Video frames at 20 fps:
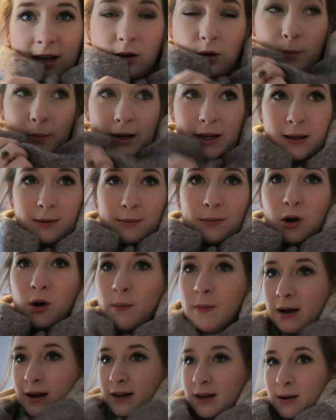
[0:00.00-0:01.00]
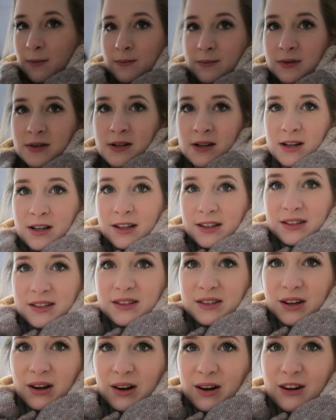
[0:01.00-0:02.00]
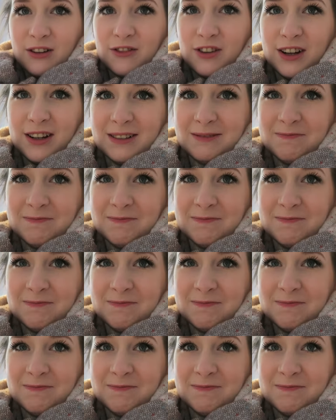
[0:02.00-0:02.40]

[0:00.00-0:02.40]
to get it on my lip, on my um, scarf.